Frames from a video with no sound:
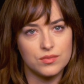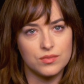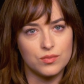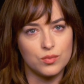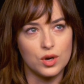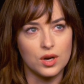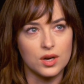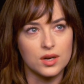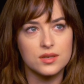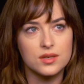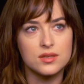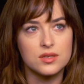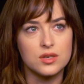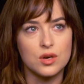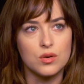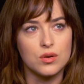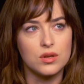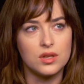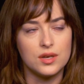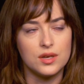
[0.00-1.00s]
work
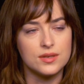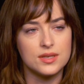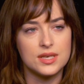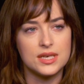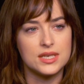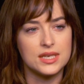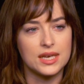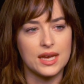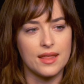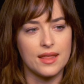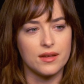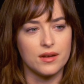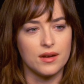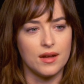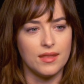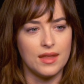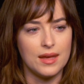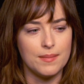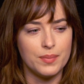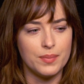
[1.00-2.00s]
so closely together,
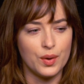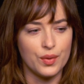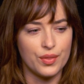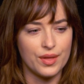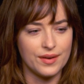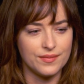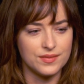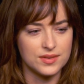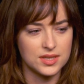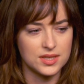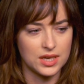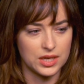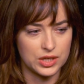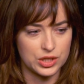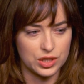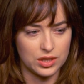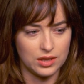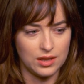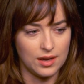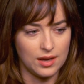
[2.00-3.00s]
and they both have
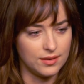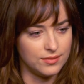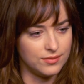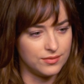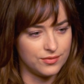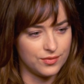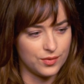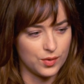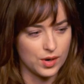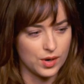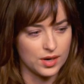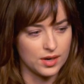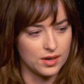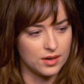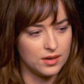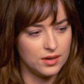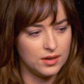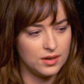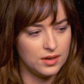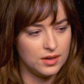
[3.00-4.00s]
such a love
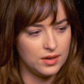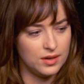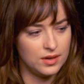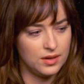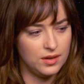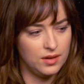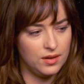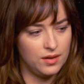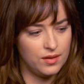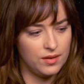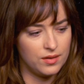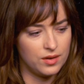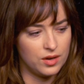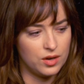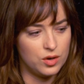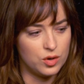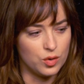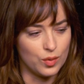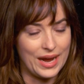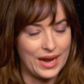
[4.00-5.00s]
for
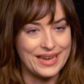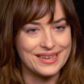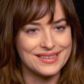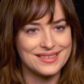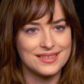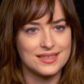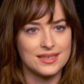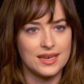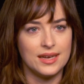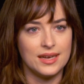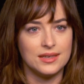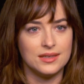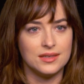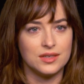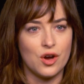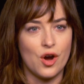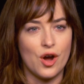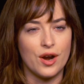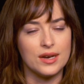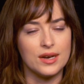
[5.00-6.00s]
grace
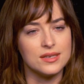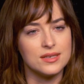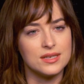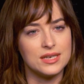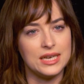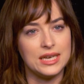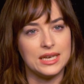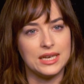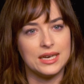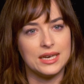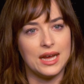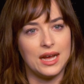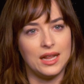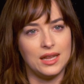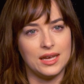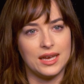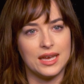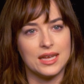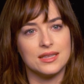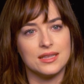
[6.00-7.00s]
and honesty and
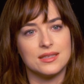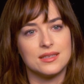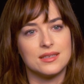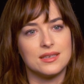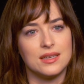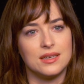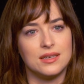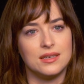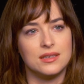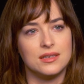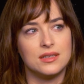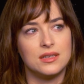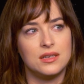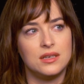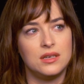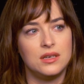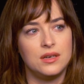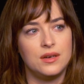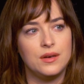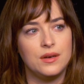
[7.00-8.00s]
elegance and
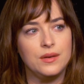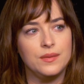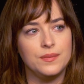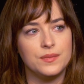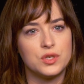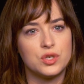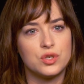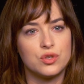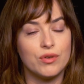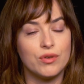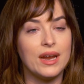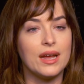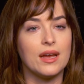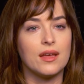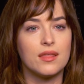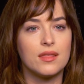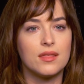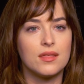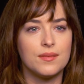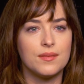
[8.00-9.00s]

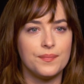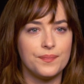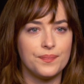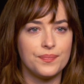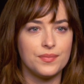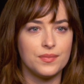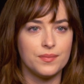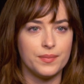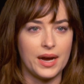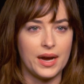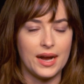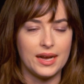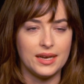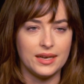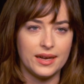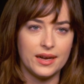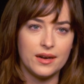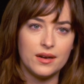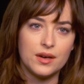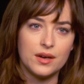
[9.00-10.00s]
strength
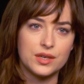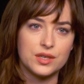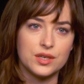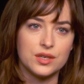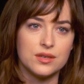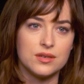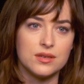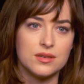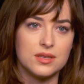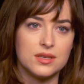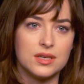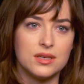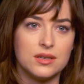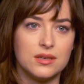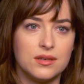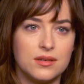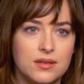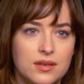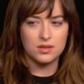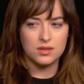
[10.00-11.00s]
behind characters.
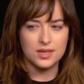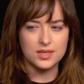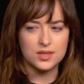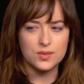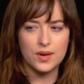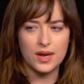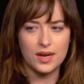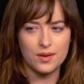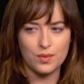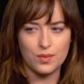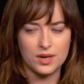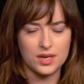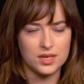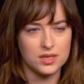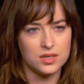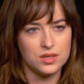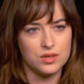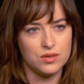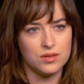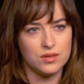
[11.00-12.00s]
And that's why I wanted
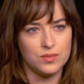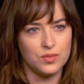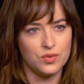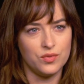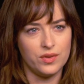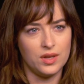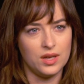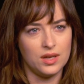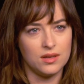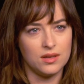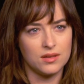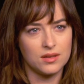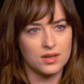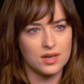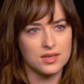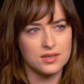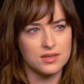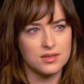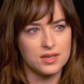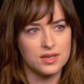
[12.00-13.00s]
to do the movie,
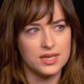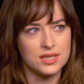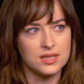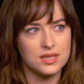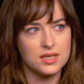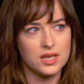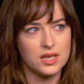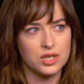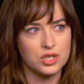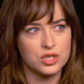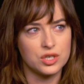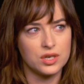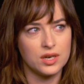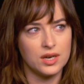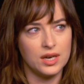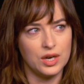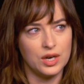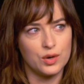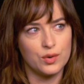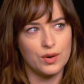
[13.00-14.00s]
because it's such
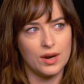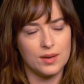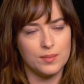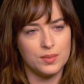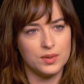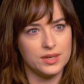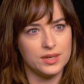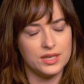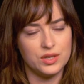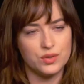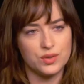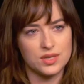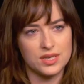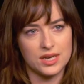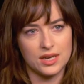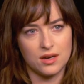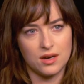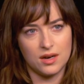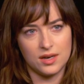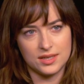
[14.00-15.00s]
incredible,
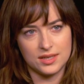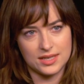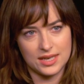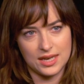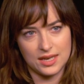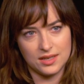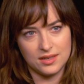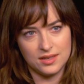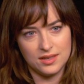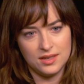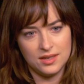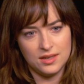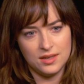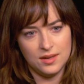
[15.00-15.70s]
interesting content